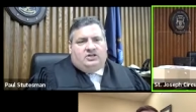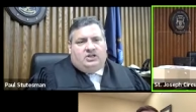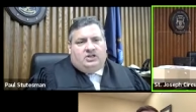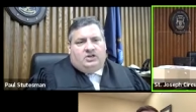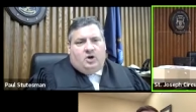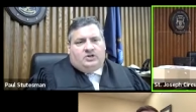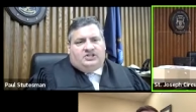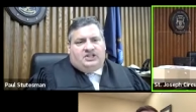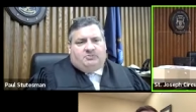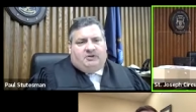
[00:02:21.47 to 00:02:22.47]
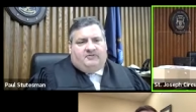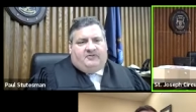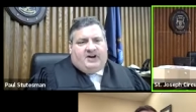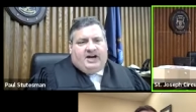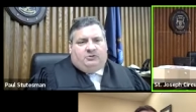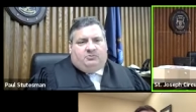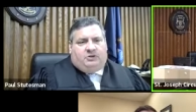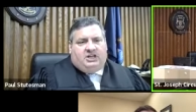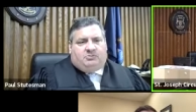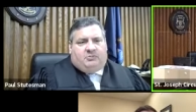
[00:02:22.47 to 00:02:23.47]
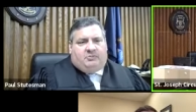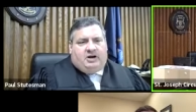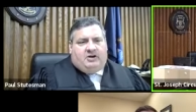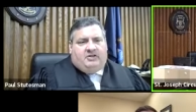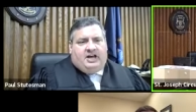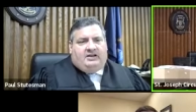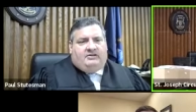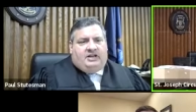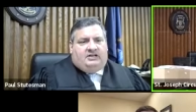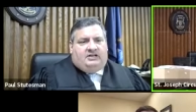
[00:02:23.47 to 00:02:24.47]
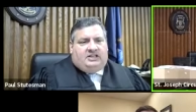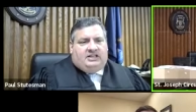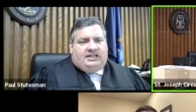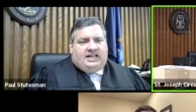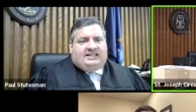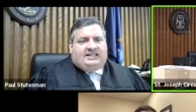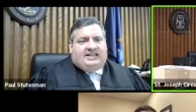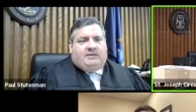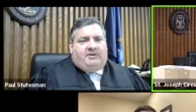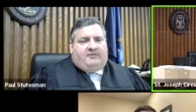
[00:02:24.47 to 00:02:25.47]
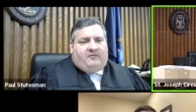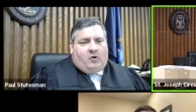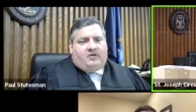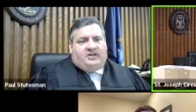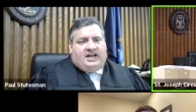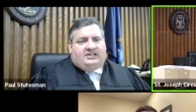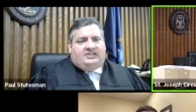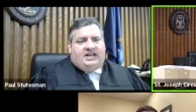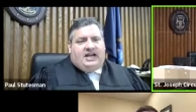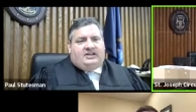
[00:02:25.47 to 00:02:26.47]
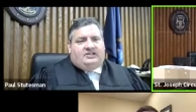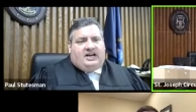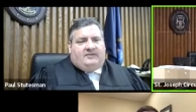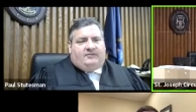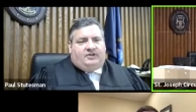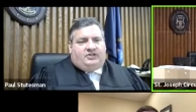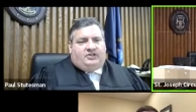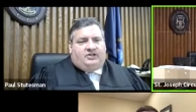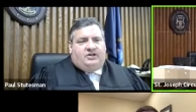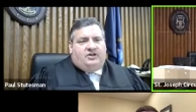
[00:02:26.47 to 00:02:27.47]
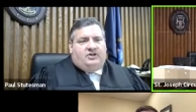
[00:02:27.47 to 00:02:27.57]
to the notice that's been filed, please prepare that and get that set before the next status conference